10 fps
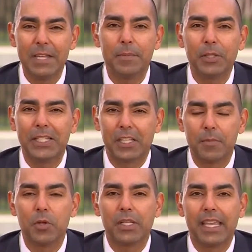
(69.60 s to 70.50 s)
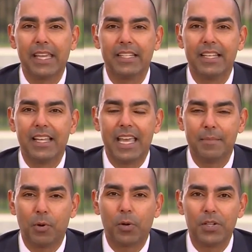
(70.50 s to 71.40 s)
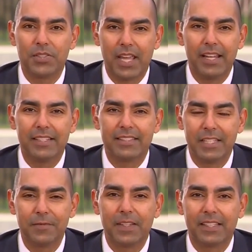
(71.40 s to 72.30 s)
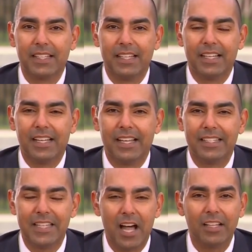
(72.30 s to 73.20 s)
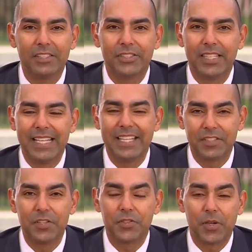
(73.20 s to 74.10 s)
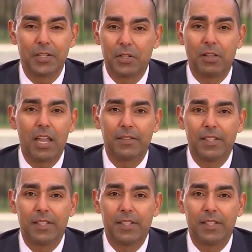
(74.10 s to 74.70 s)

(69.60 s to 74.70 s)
inability to communicate important scientific knowledge is concerning to a